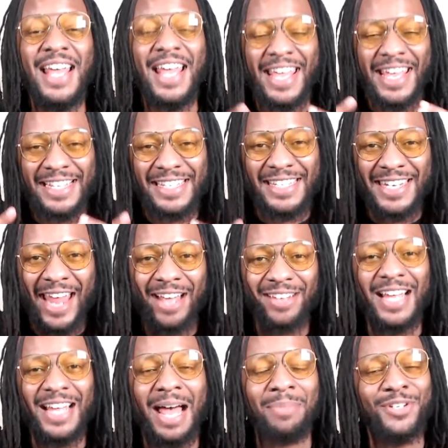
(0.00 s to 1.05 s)
it's now
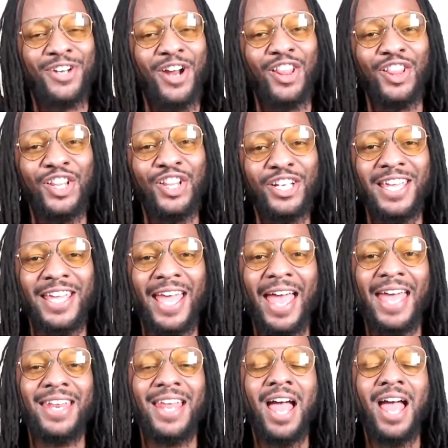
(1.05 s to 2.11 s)
time to start looking
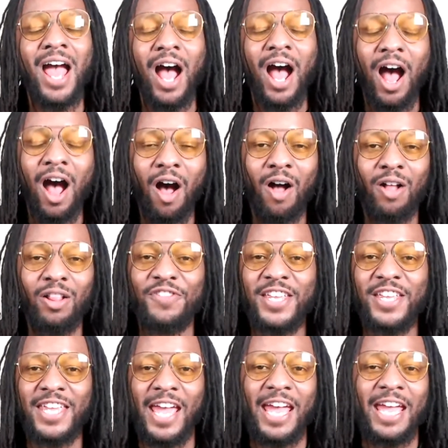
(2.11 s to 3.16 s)
at all of
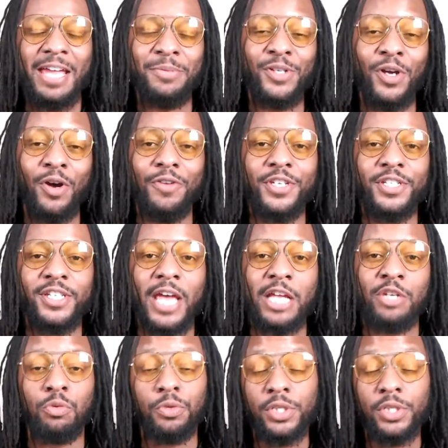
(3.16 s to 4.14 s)
the games on the schedule.